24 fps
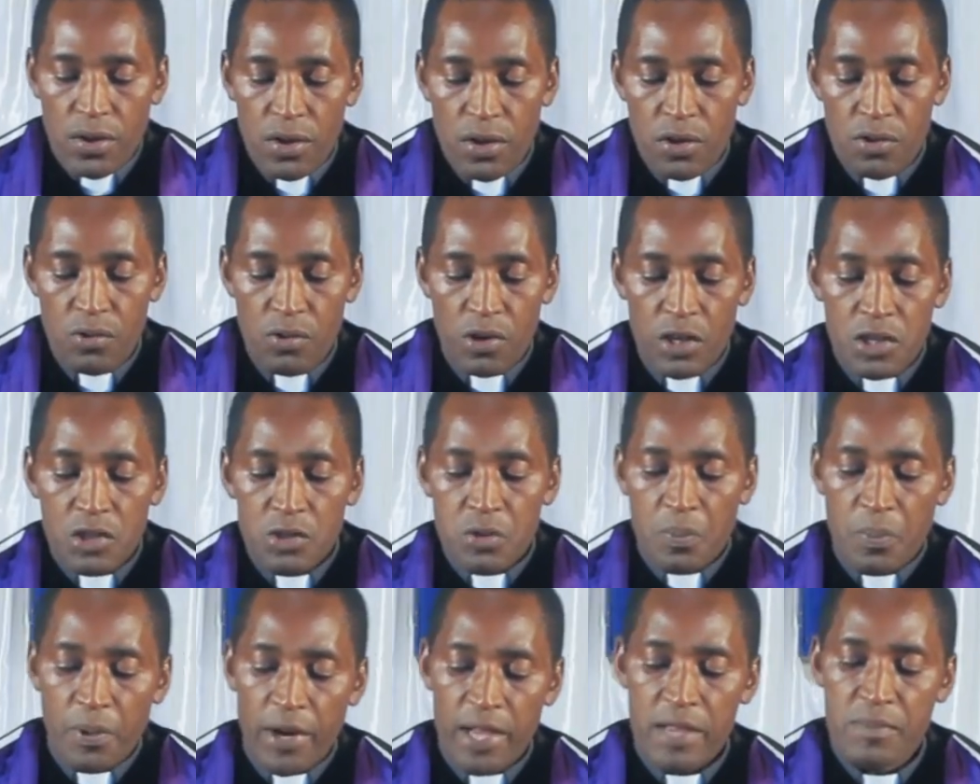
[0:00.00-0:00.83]
You want
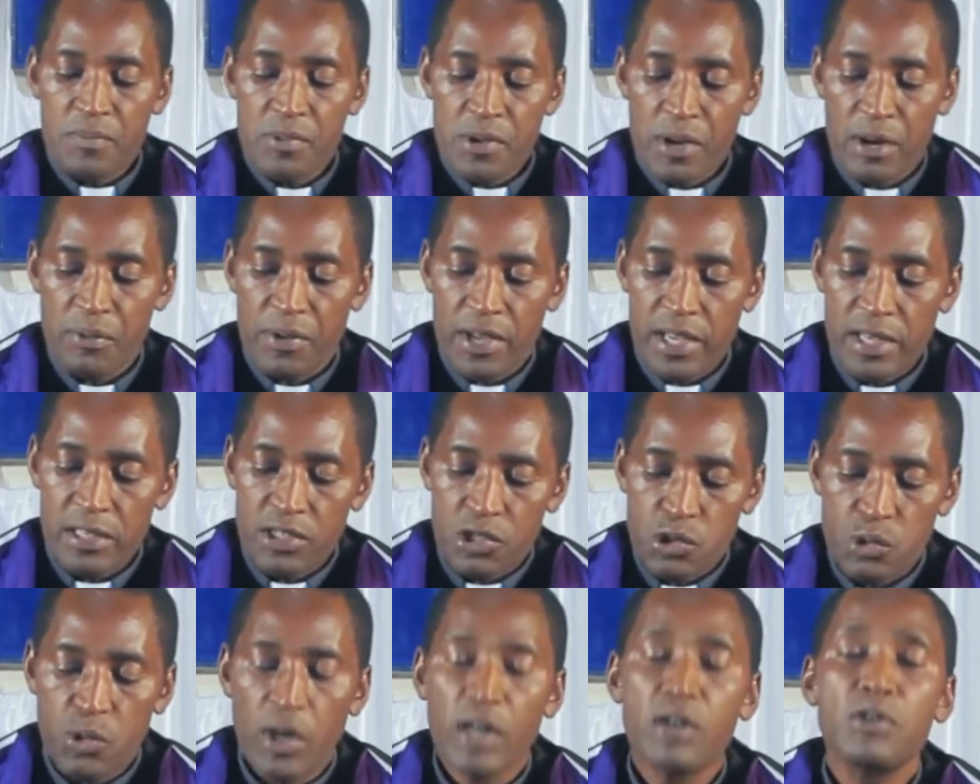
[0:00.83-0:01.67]
to bribe your way
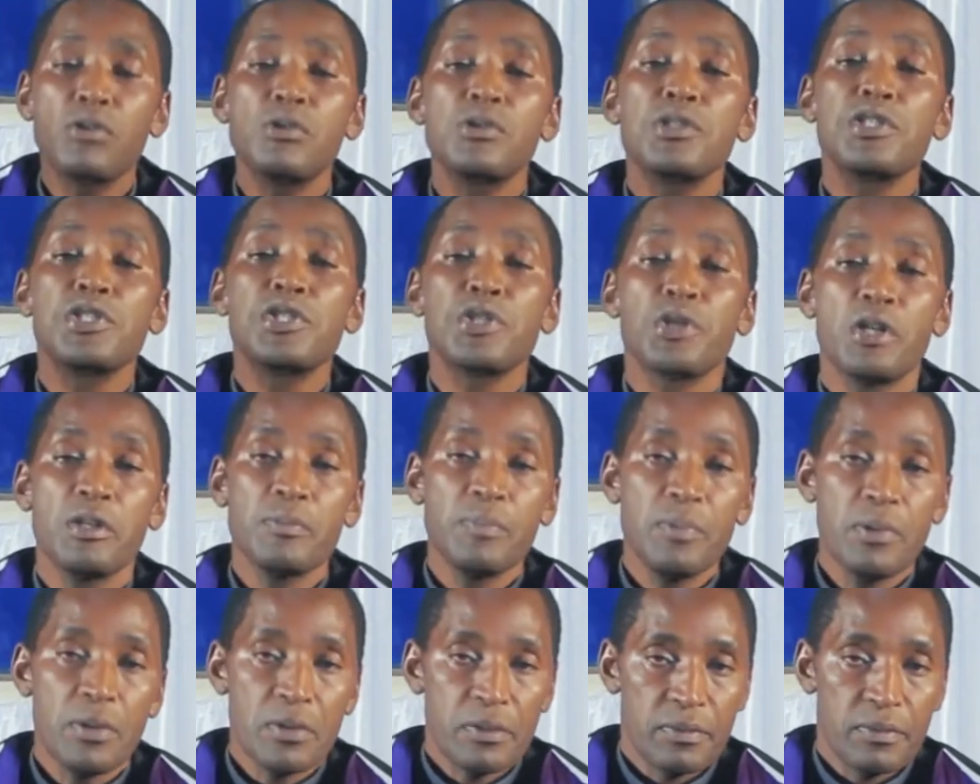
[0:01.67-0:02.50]
to a good job,